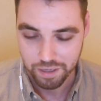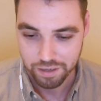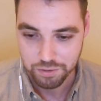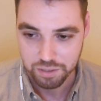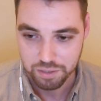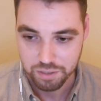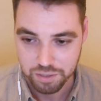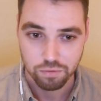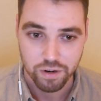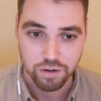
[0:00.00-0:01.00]
hosting provider
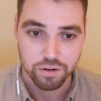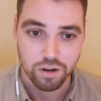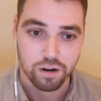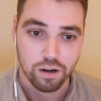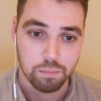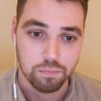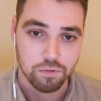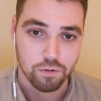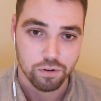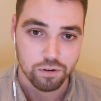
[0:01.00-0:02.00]
called render.com
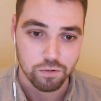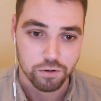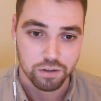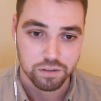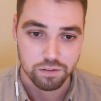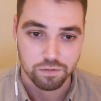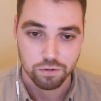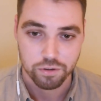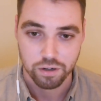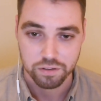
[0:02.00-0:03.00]
for
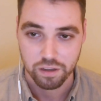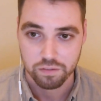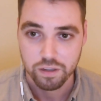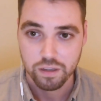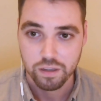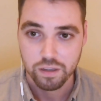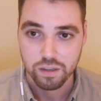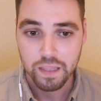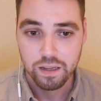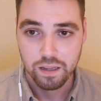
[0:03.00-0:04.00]
Doctave,
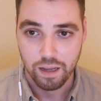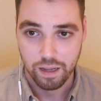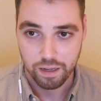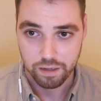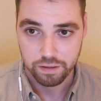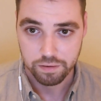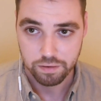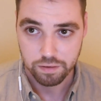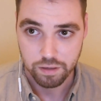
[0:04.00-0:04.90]
and